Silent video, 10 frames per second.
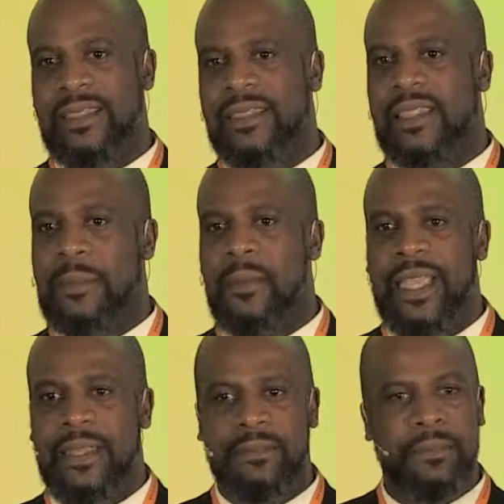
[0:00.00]
They might
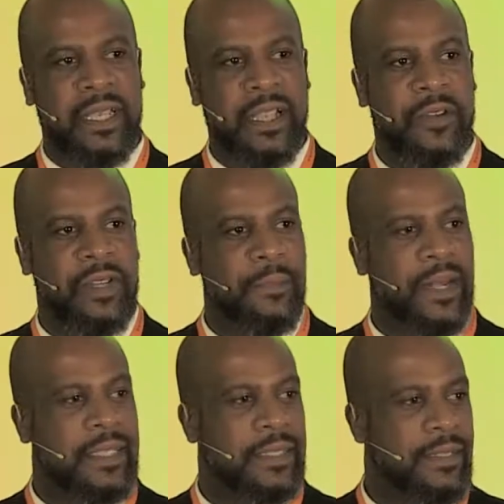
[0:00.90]
be coherent in
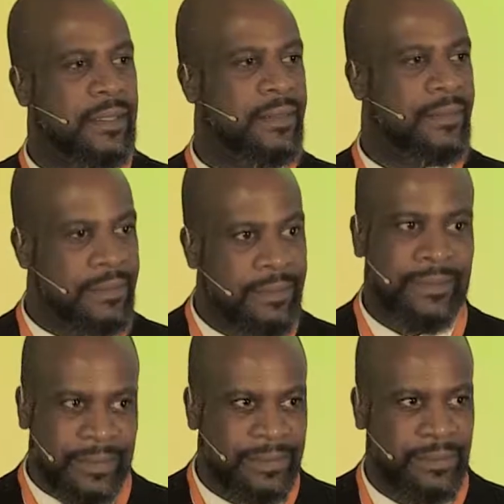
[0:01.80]
places,
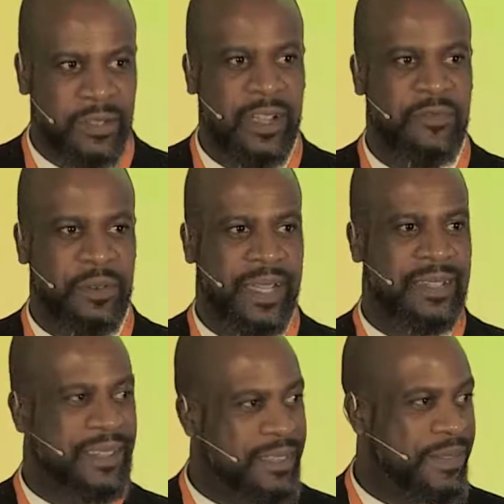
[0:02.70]
but not everywhere.
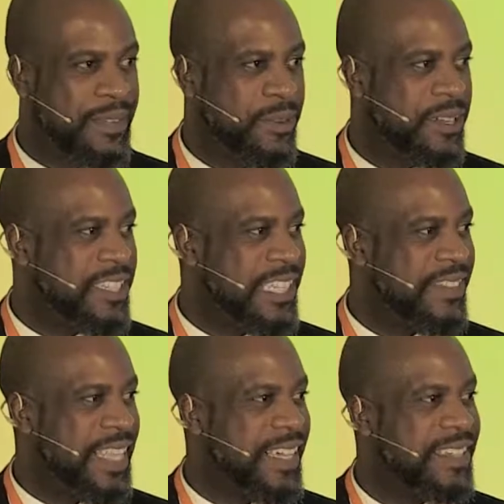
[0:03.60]
I apologise for
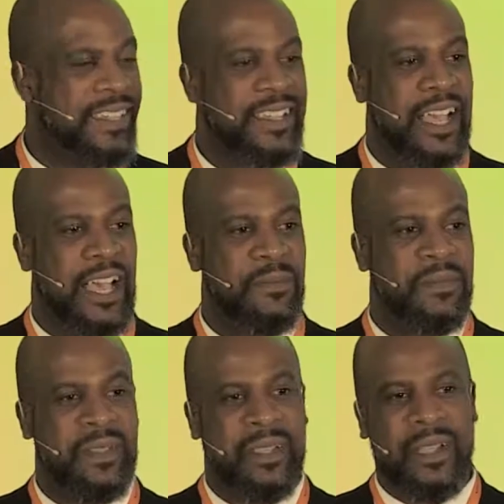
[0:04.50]
that.
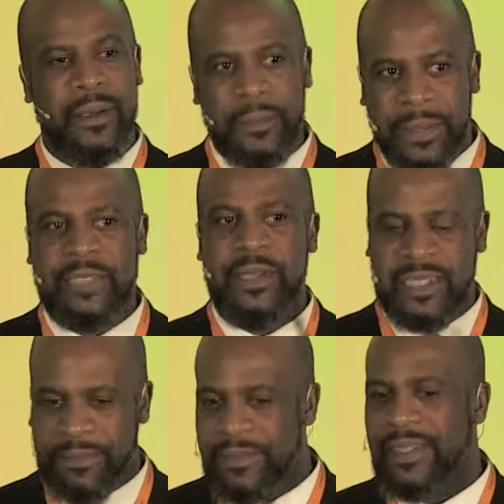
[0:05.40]
But that's because
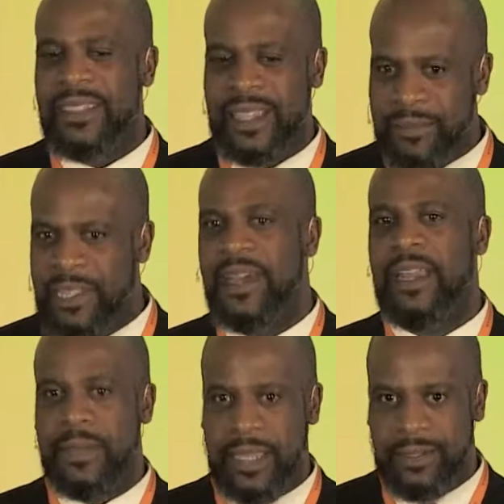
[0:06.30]
I think I'm
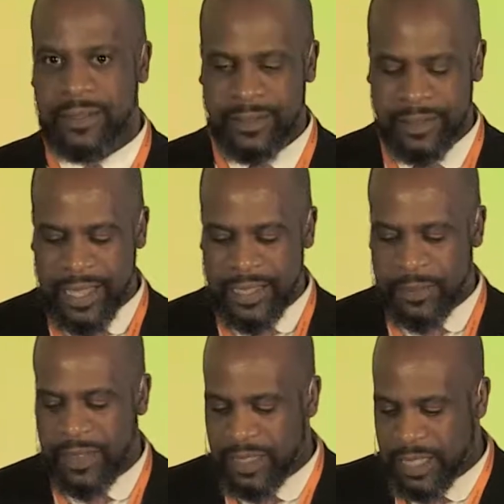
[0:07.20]
developing
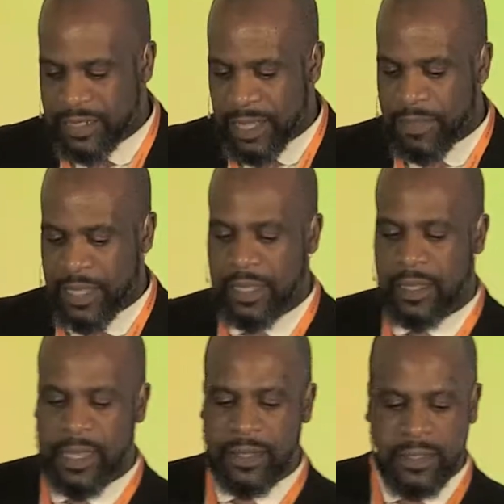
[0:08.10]
some of the things that I'm thinking
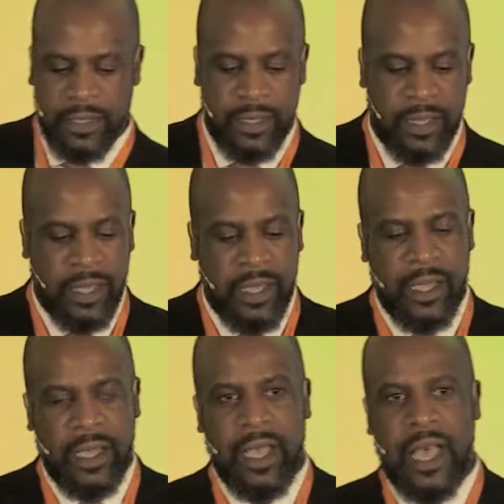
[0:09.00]
about.
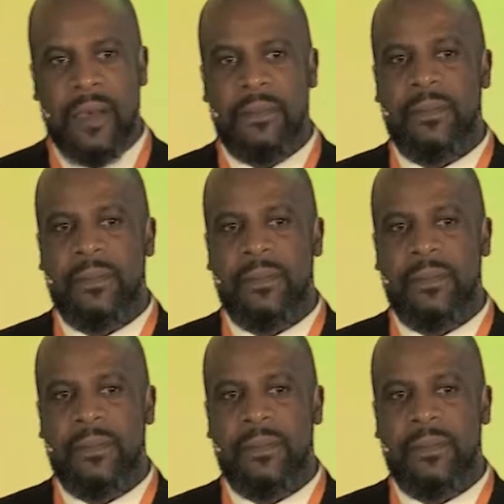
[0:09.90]
And